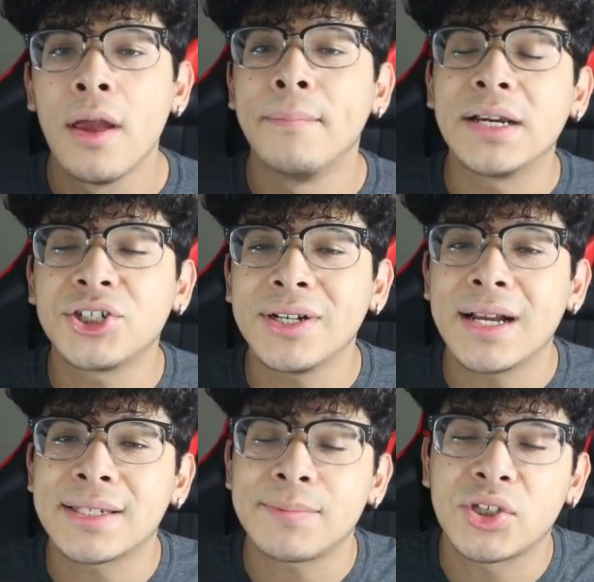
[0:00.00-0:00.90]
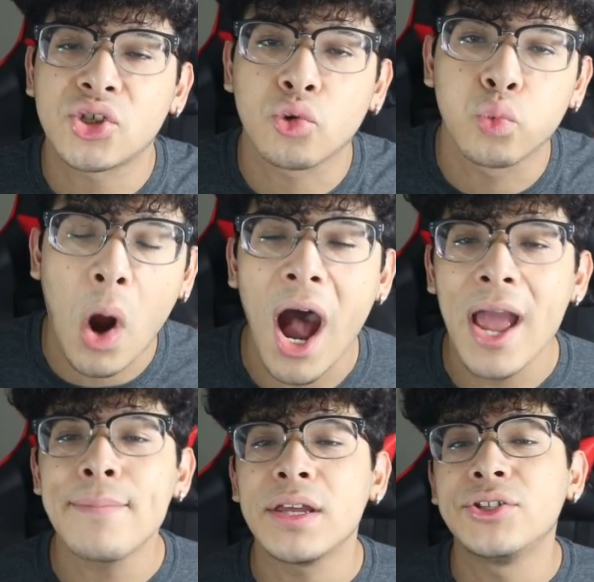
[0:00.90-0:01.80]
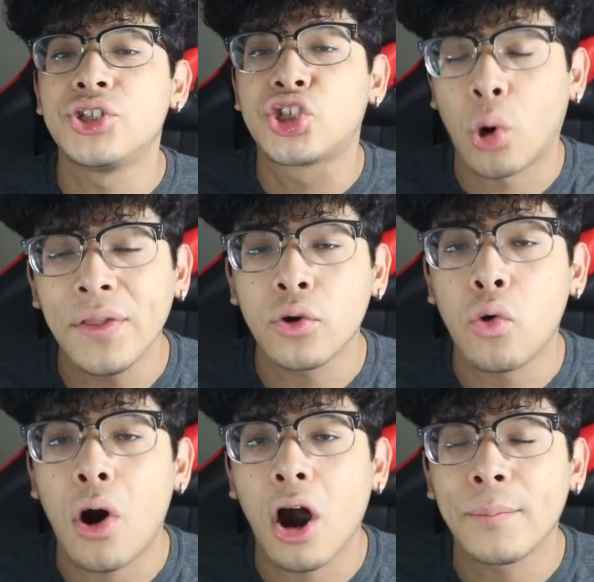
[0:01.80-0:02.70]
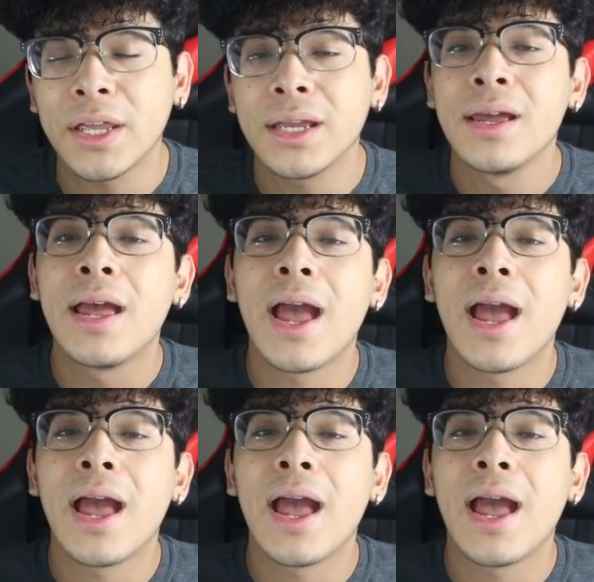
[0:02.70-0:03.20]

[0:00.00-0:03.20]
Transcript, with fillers: Make sure you guys subscribe and join the Ghoul Army